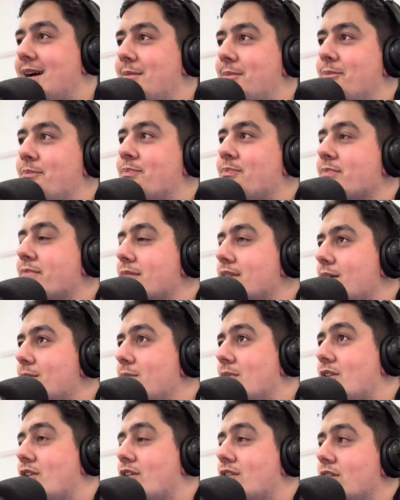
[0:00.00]
um,
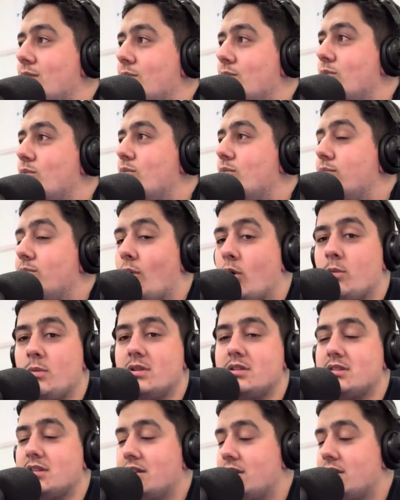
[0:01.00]
McLaughlin moments.